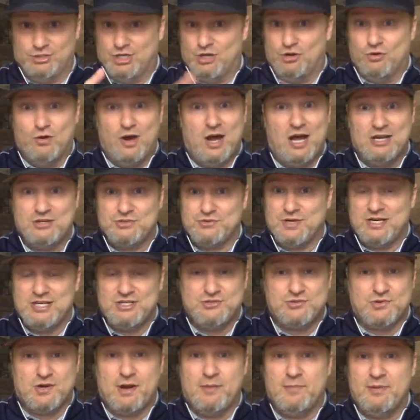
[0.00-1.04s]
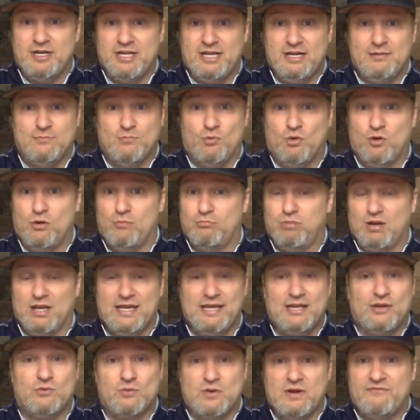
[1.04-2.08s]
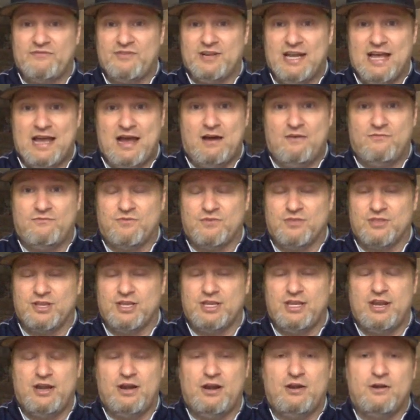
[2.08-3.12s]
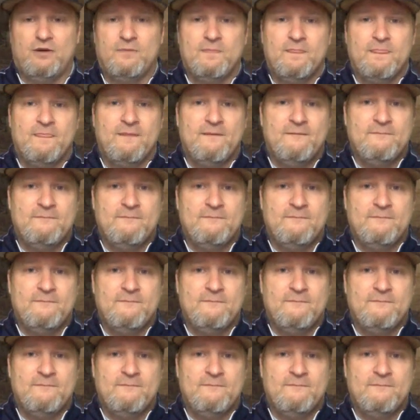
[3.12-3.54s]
No Andre Drummond anymore. Blake Griffin out for the year.